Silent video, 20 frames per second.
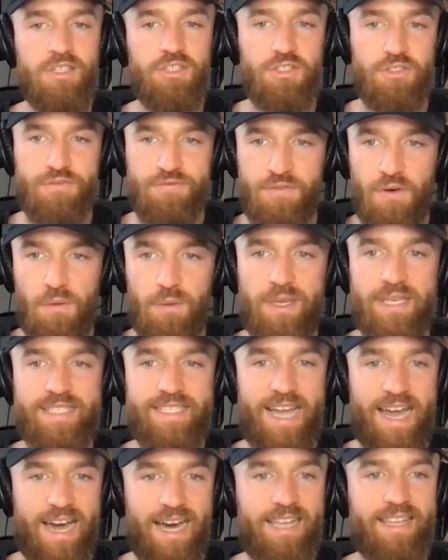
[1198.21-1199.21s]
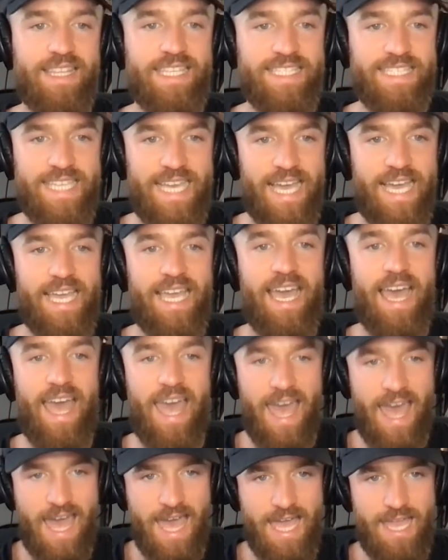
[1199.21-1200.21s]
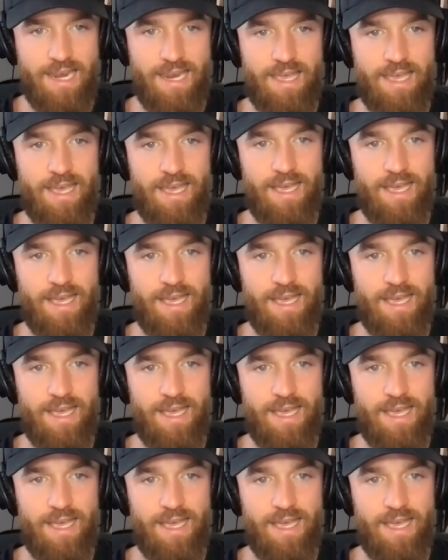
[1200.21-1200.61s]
Just focus on the day ahead.